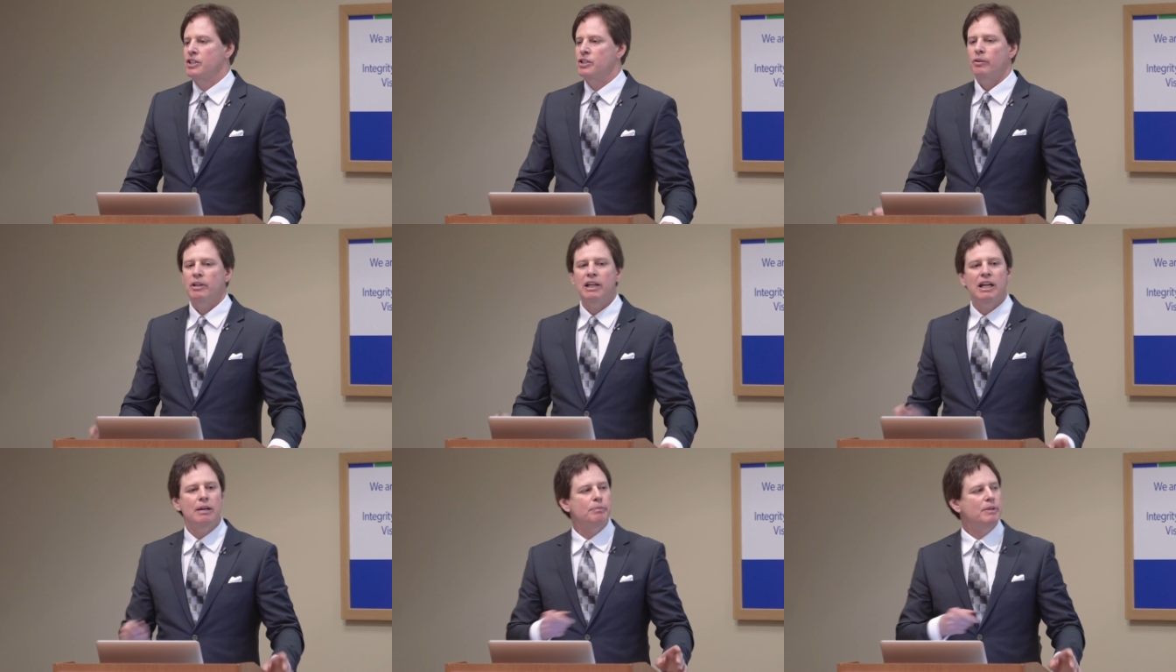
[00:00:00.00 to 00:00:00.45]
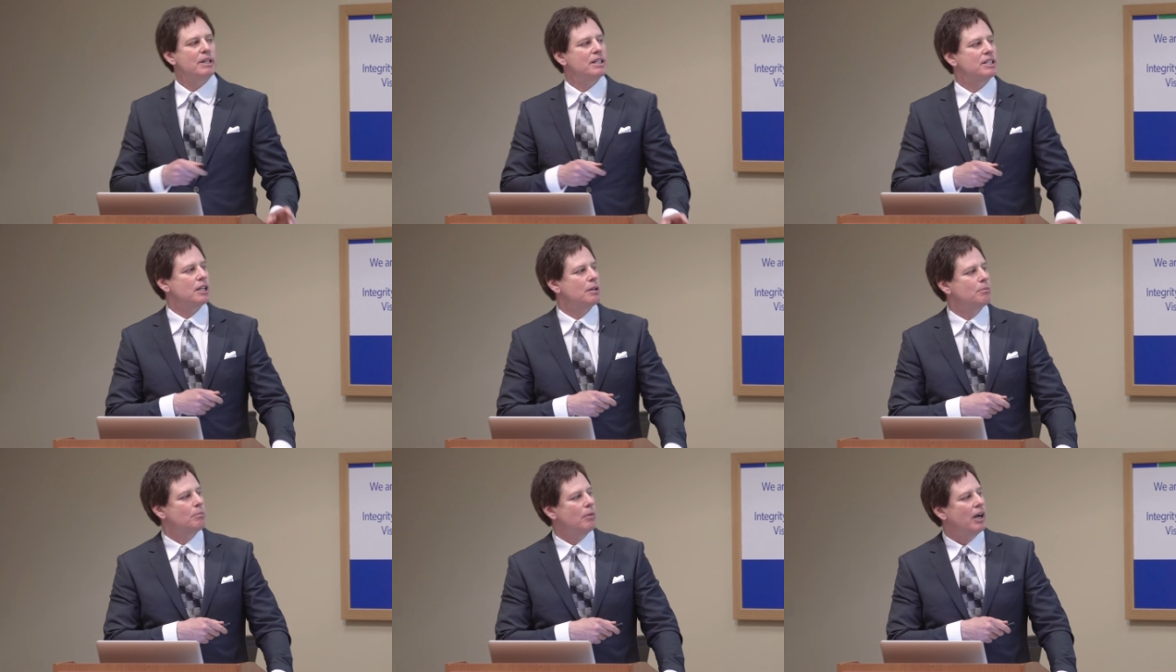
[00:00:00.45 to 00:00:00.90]
So keep
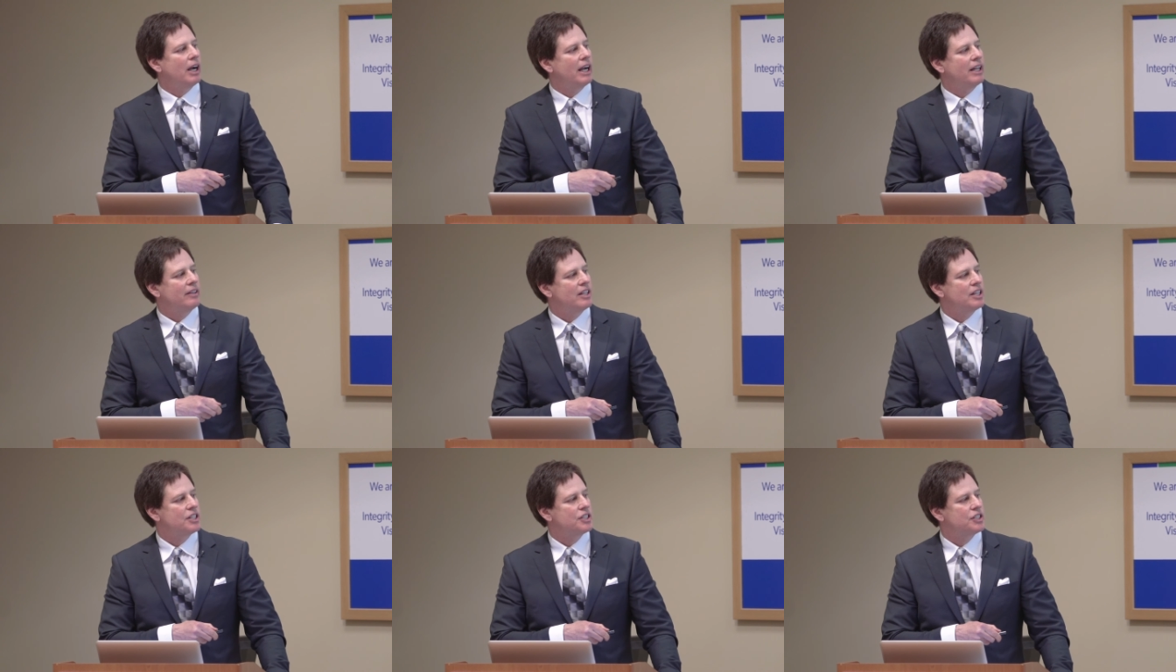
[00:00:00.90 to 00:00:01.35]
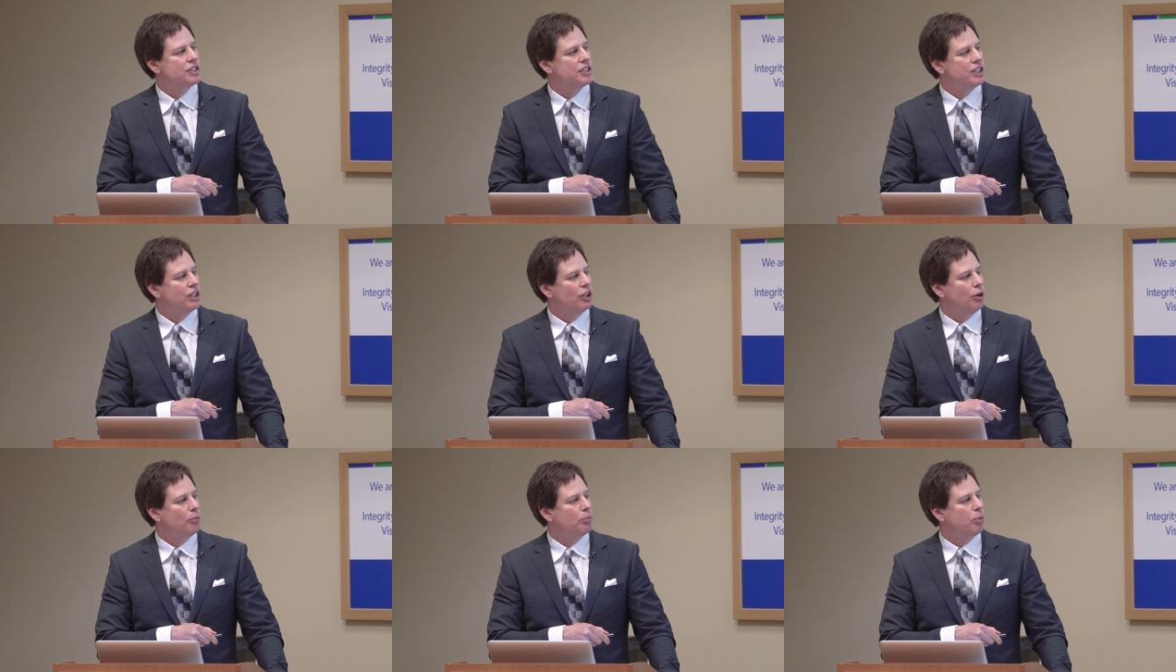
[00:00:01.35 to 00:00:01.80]
this in mind, this
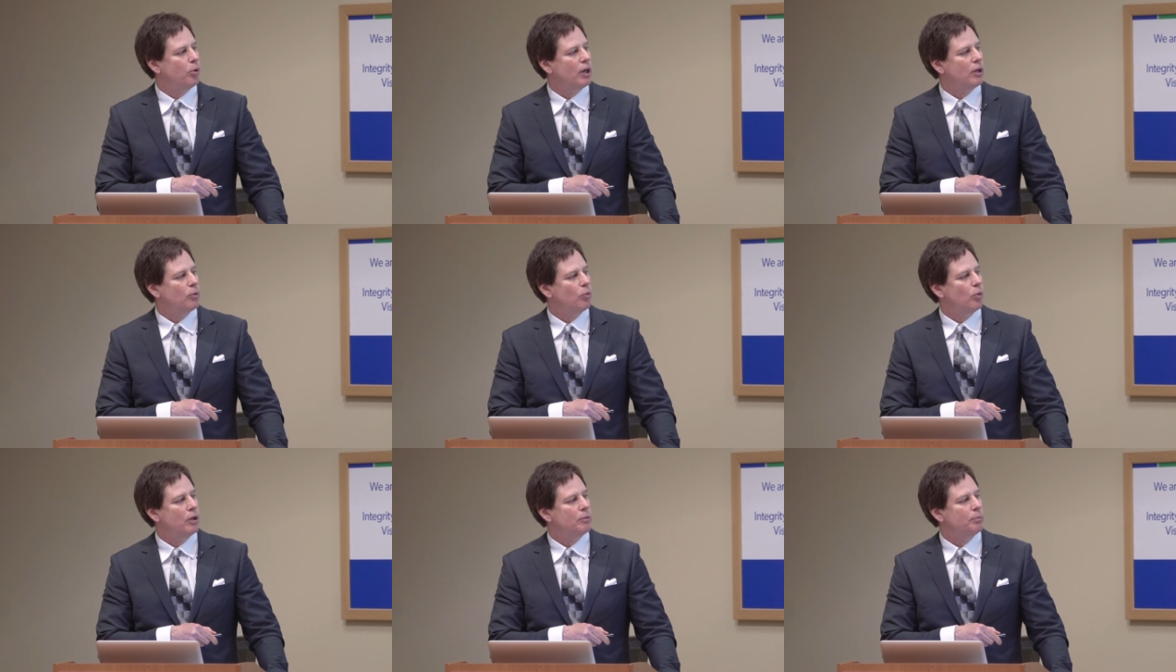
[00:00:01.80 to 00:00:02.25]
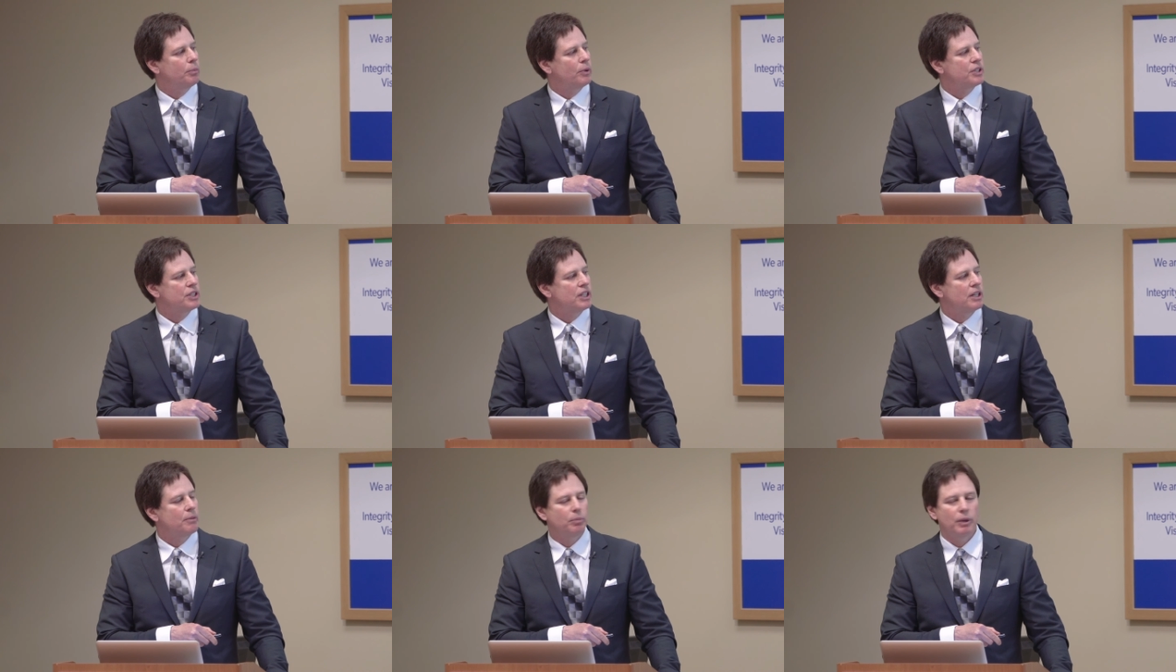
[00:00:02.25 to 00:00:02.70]

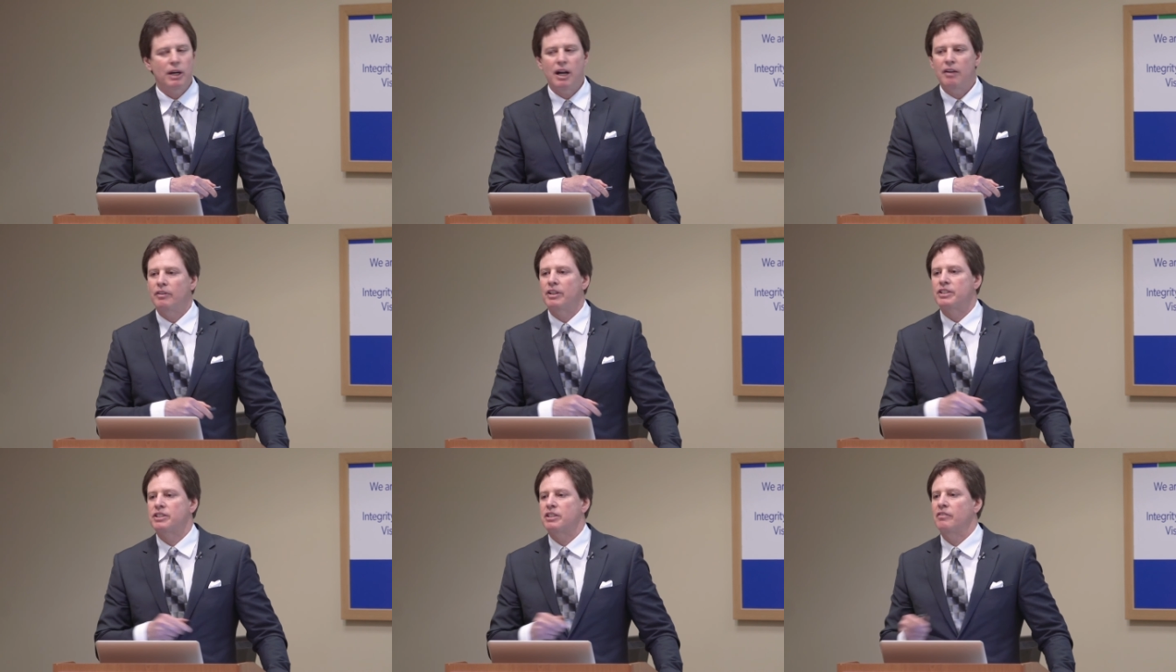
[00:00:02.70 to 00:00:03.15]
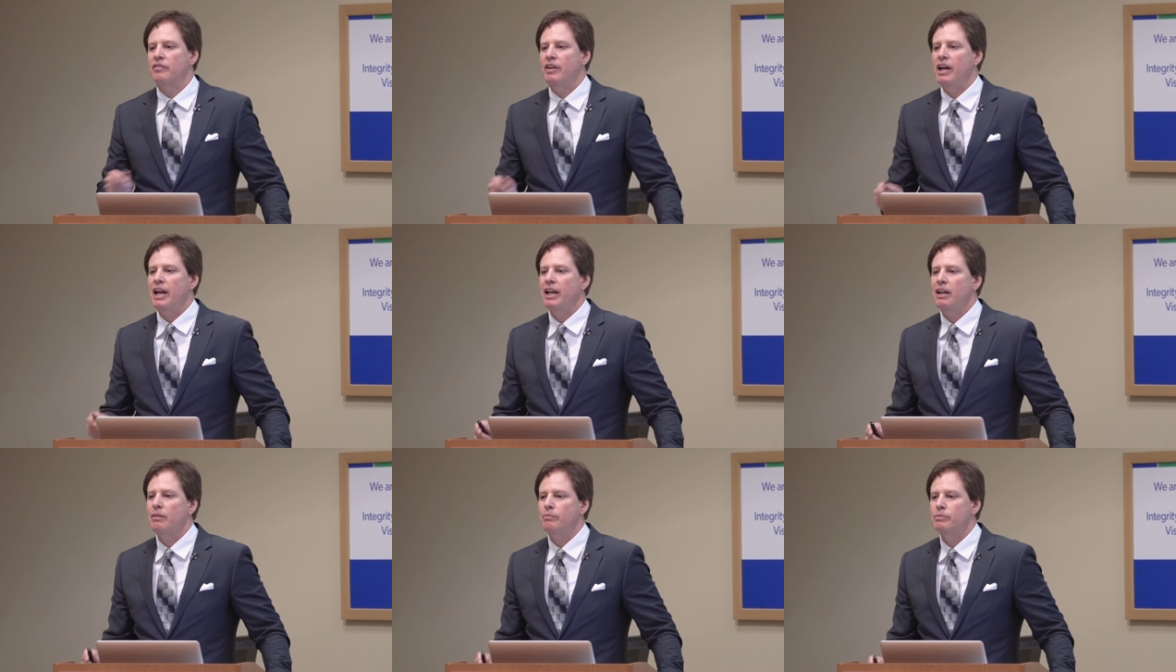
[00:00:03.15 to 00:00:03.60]
0.1% prevalence
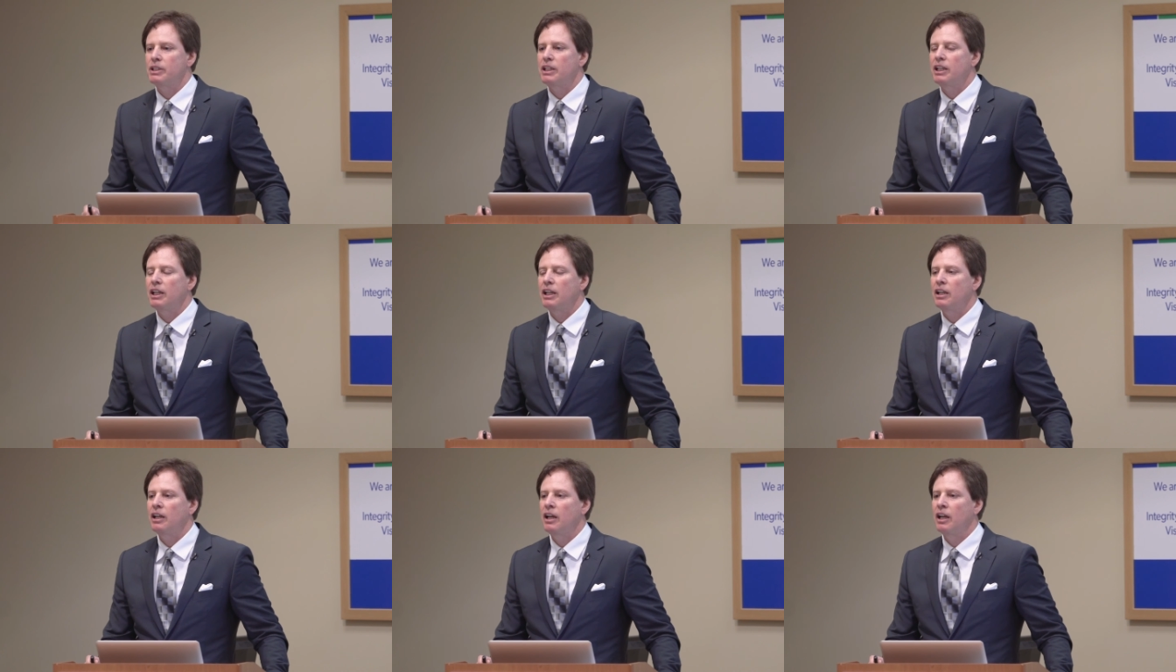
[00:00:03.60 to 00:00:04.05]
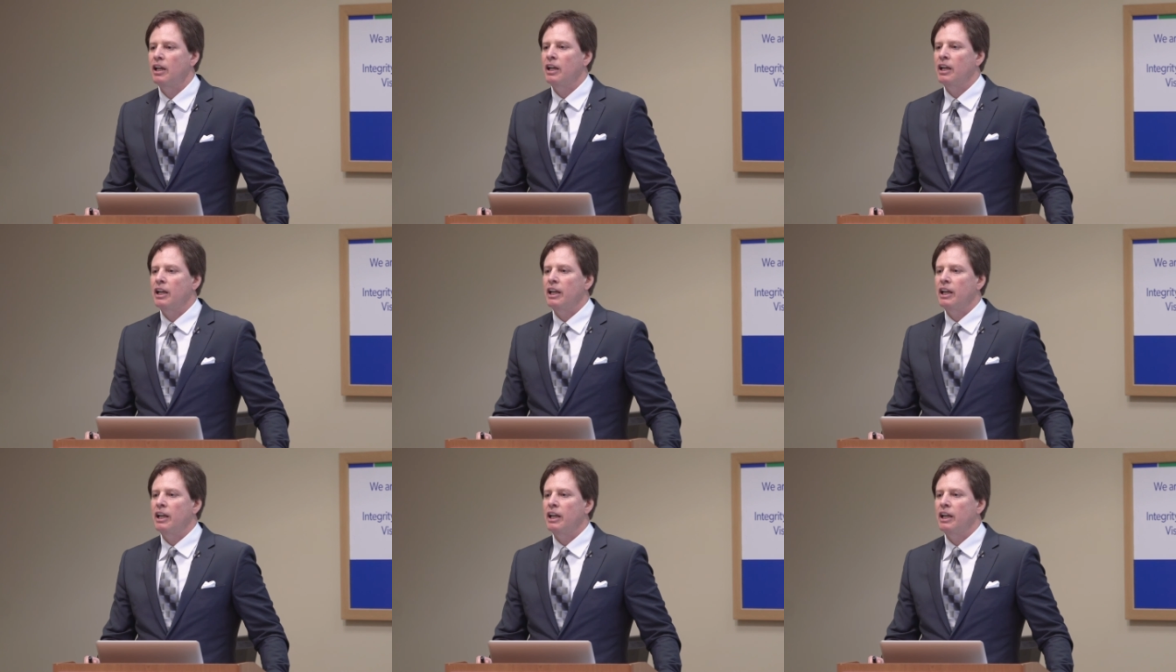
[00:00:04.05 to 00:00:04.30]
of AMD